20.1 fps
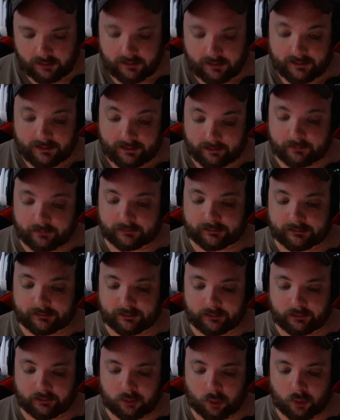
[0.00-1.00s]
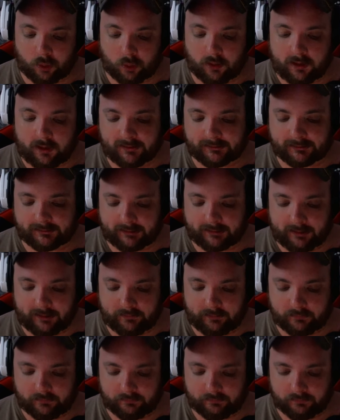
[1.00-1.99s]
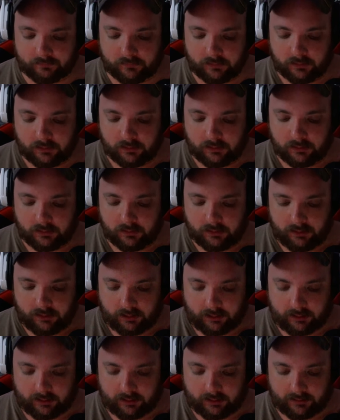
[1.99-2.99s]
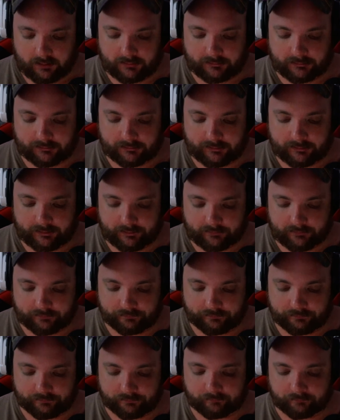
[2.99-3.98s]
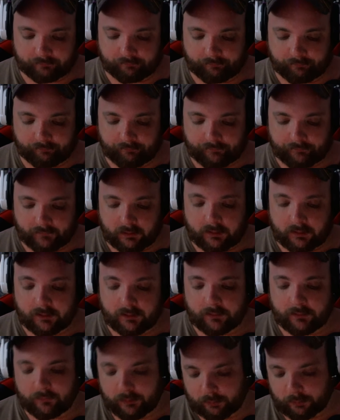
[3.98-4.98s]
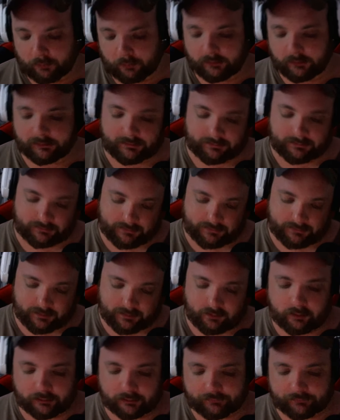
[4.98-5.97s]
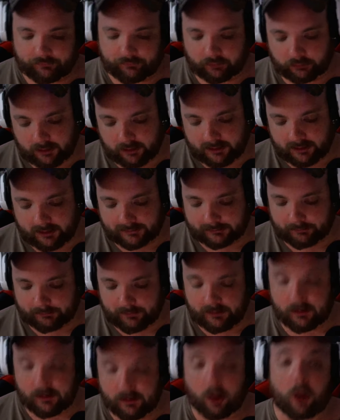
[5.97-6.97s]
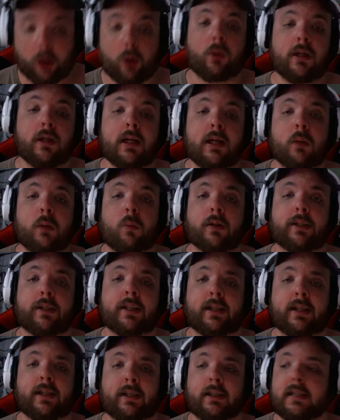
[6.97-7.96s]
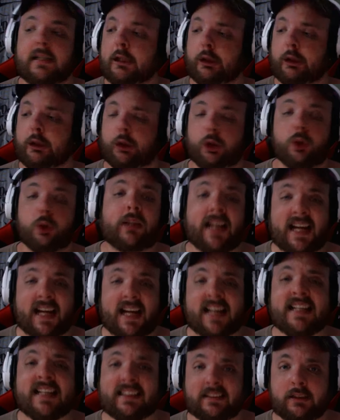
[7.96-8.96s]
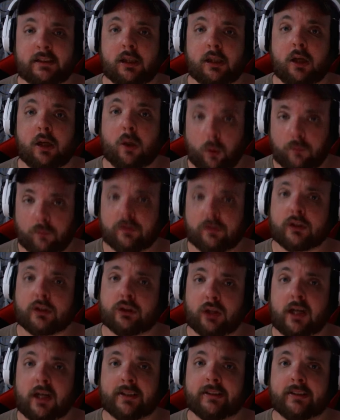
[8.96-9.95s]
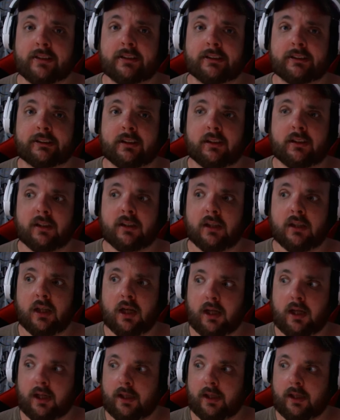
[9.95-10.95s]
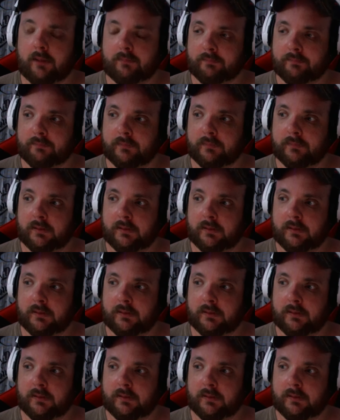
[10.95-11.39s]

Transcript: yep, it's a Core i7 uh, Intel 3.6 gigahertz for clock speed. Oh, one thing, you can overclock this. Um,